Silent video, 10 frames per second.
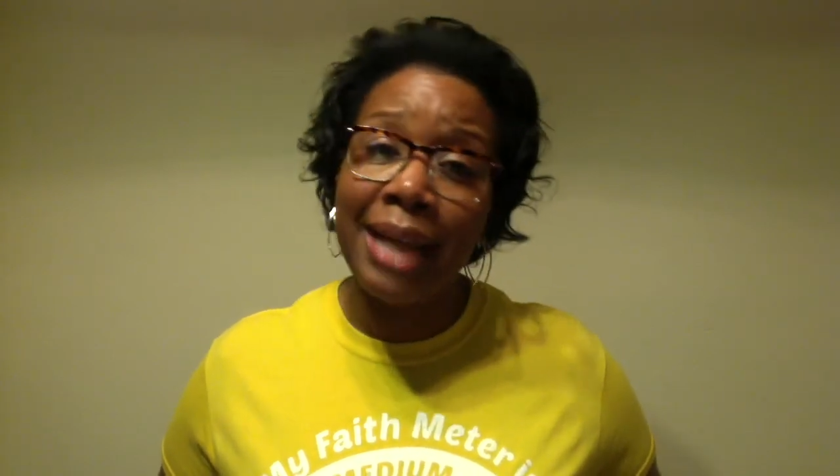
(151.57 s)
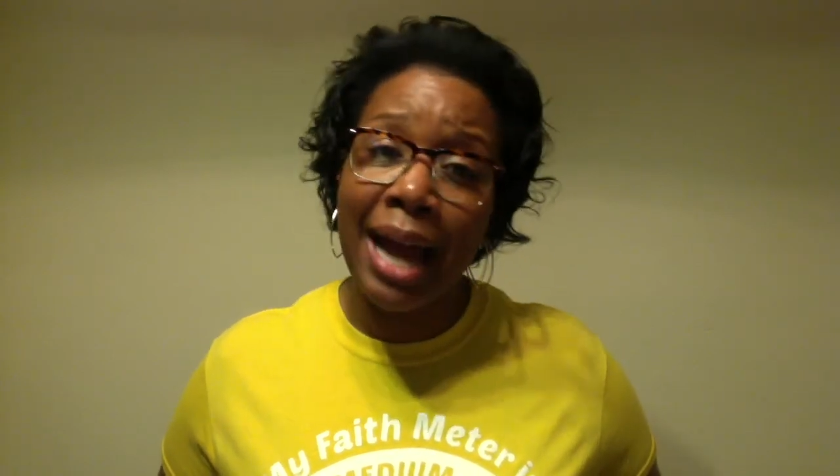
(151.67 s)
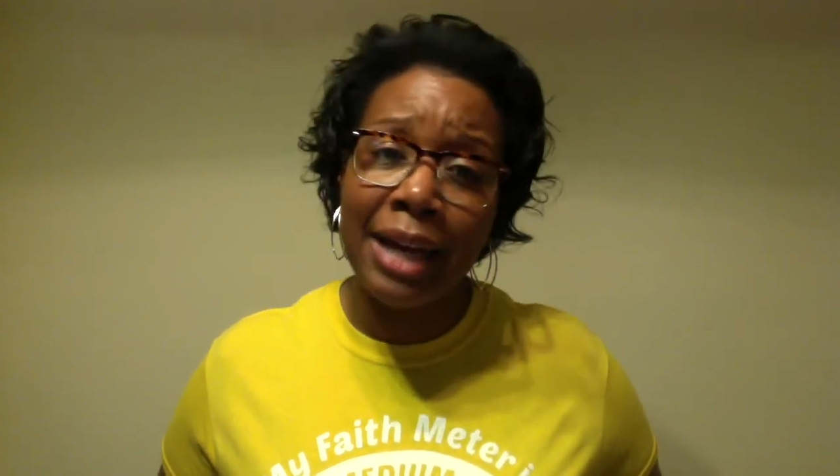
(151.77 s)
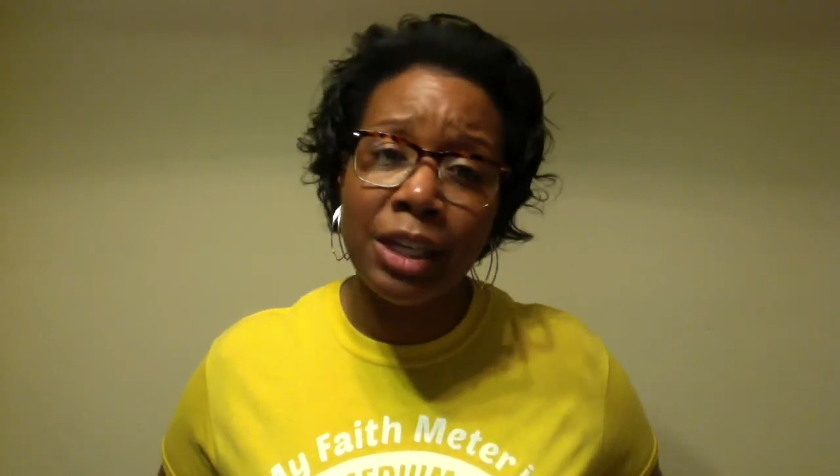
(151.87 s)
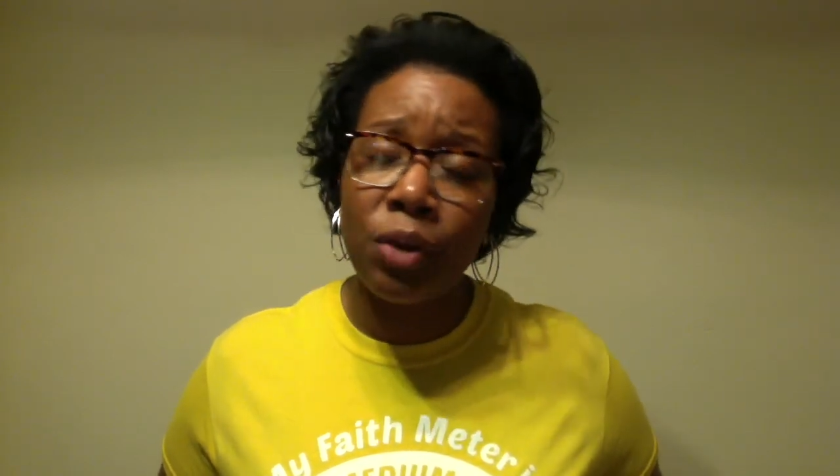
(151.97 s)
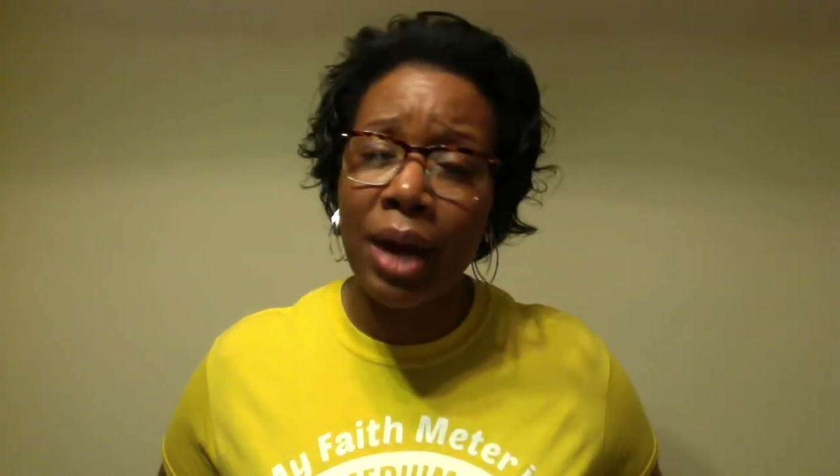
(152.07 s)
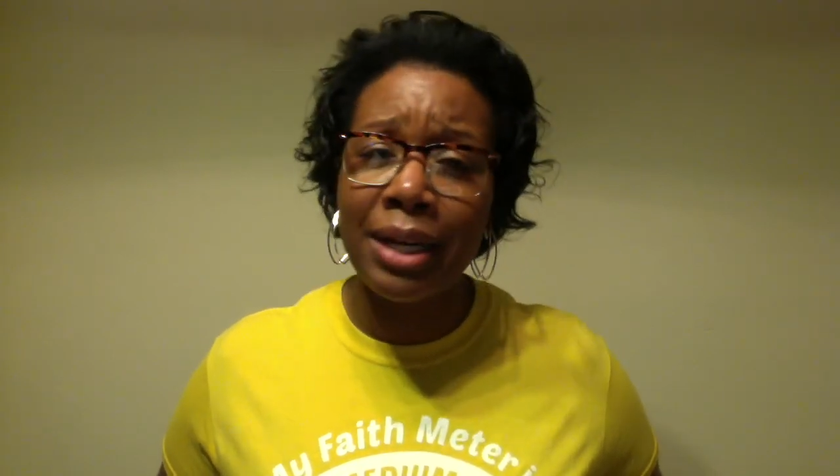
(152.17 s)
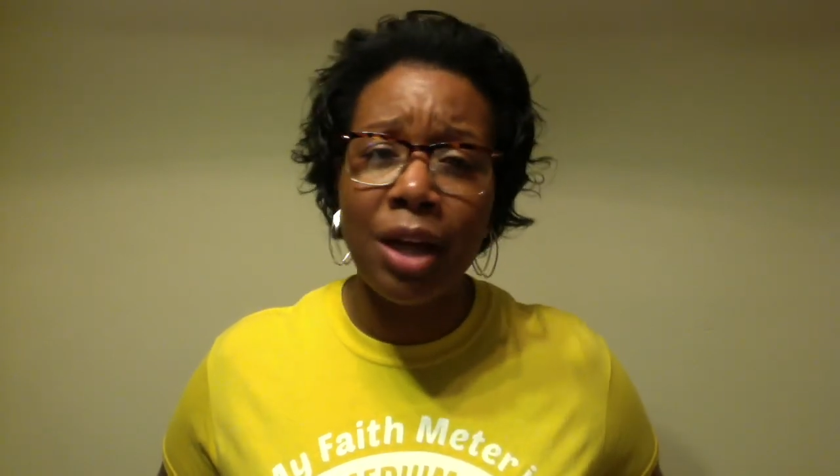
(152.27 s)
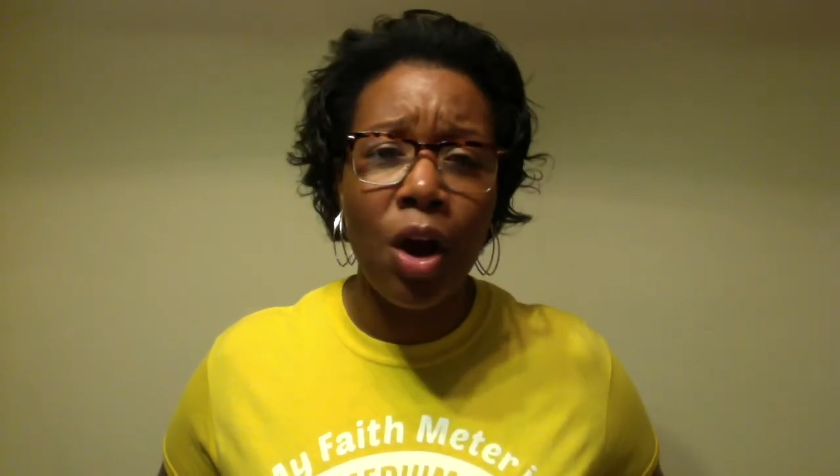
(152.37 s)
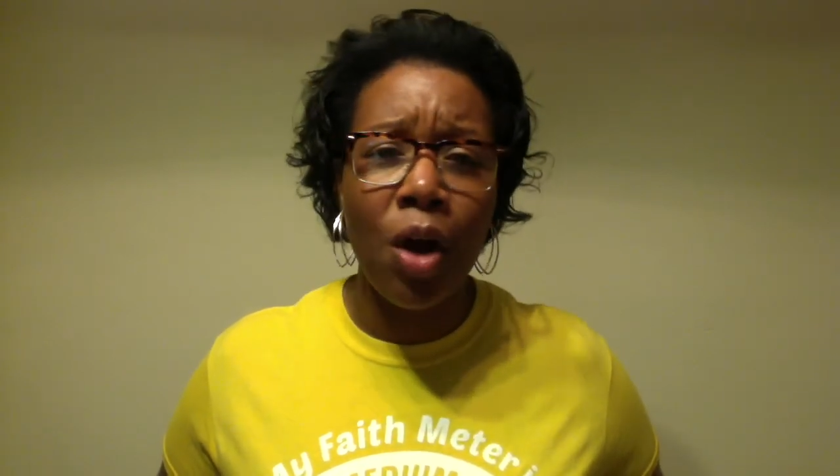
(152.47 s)
God is
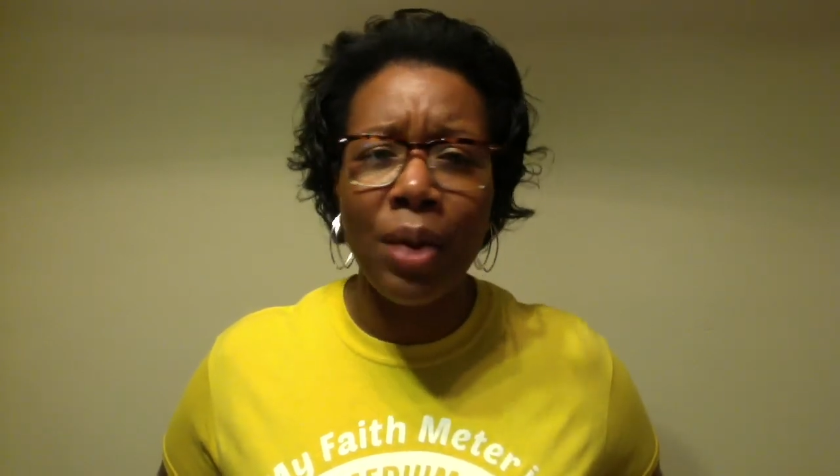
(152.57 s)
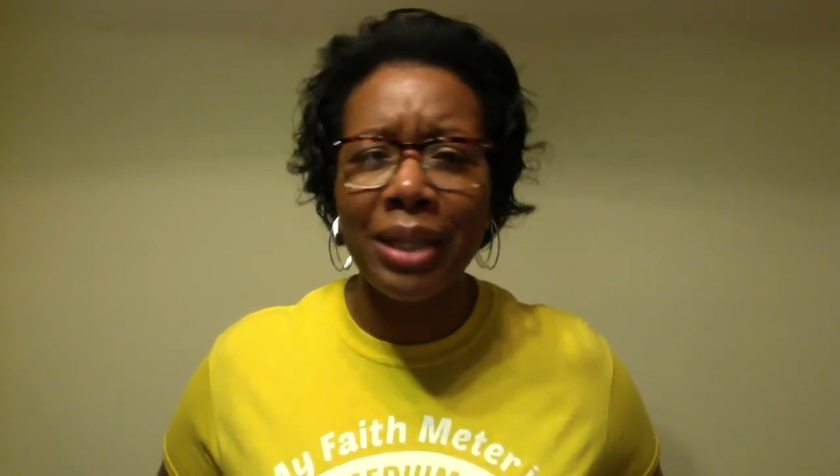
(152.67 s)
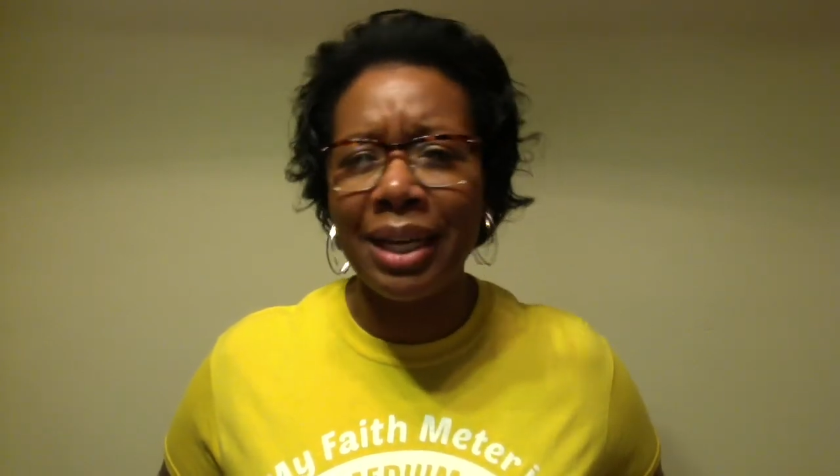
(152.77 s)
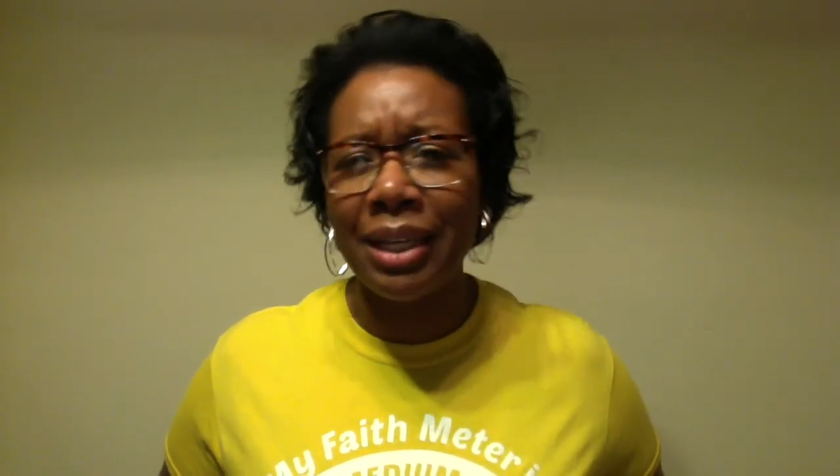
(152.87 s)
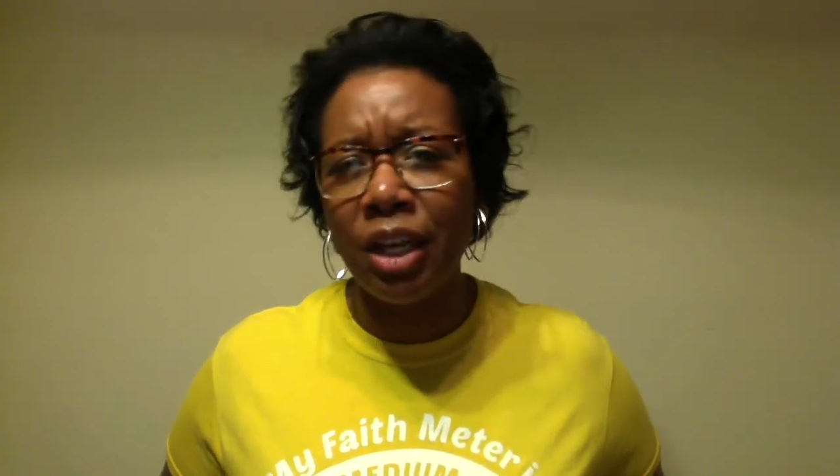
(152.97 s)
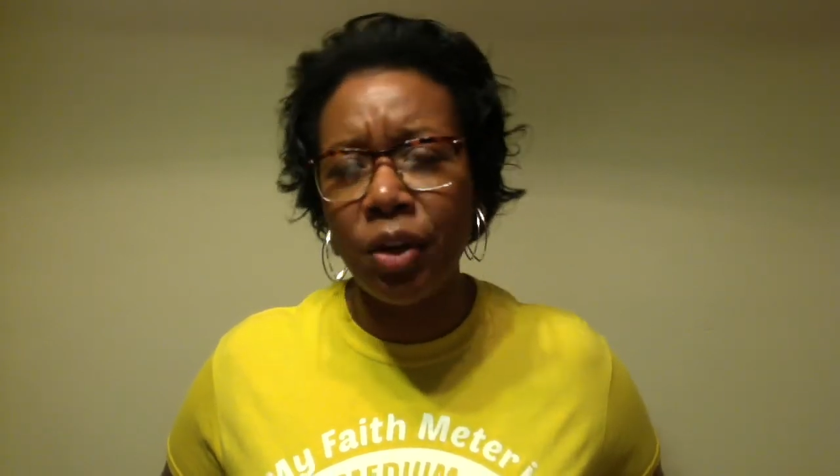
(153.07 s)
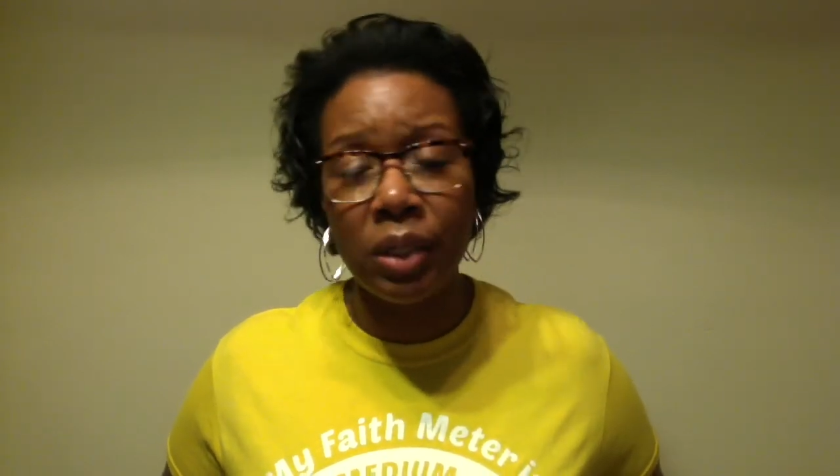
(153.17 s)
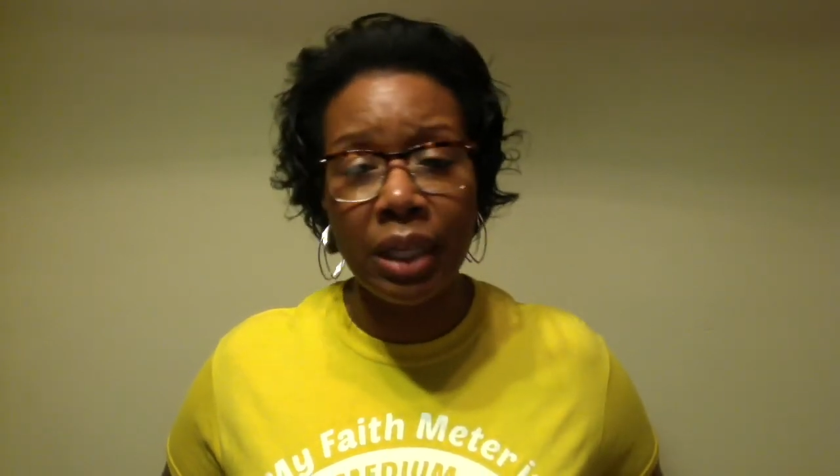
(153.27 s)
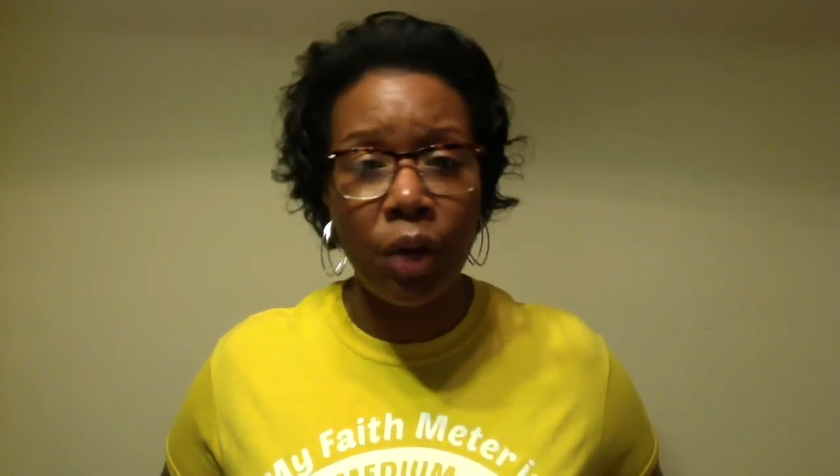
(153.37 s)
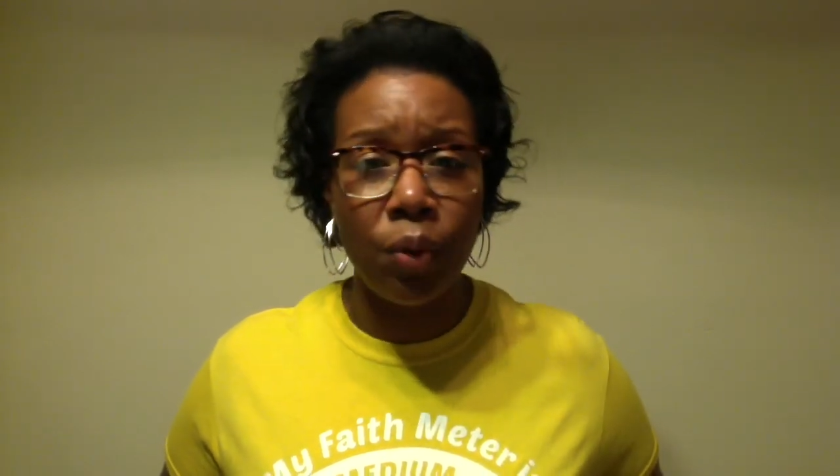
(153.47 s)
trying to always
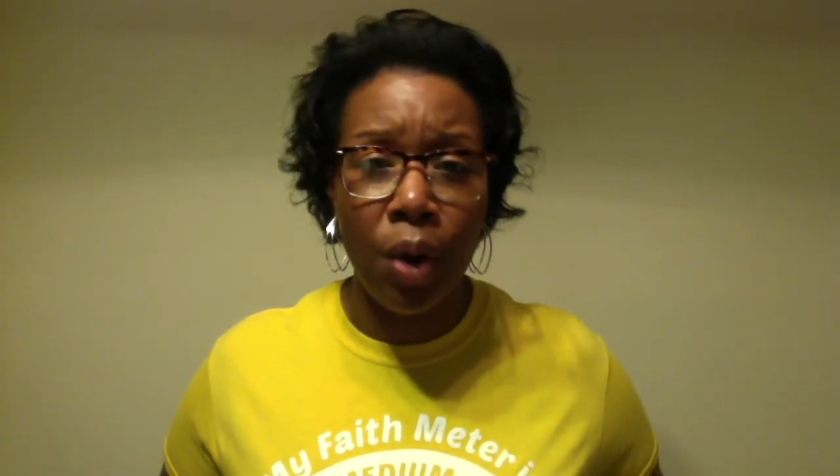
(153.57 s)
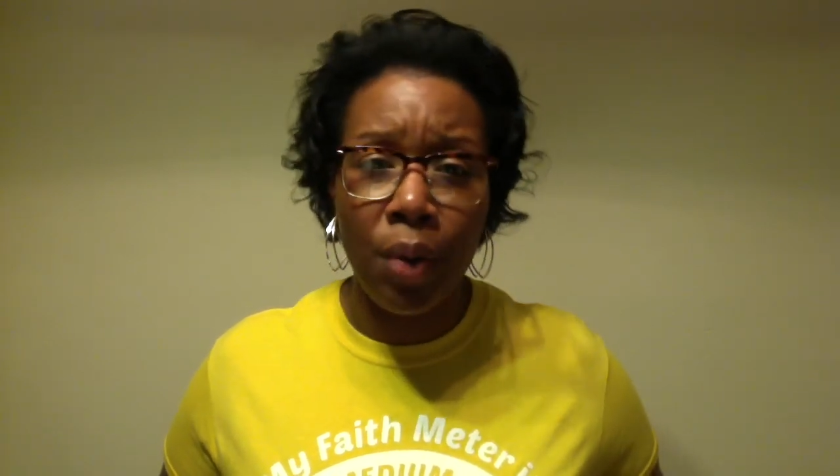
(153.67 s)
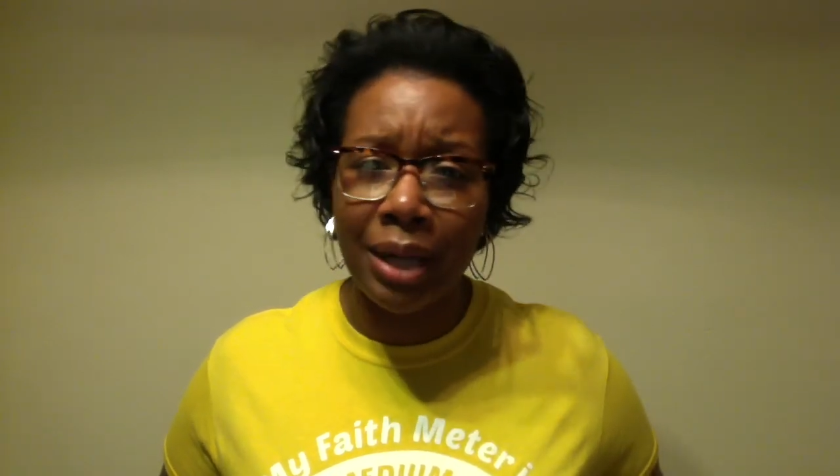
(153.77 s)
continuously grow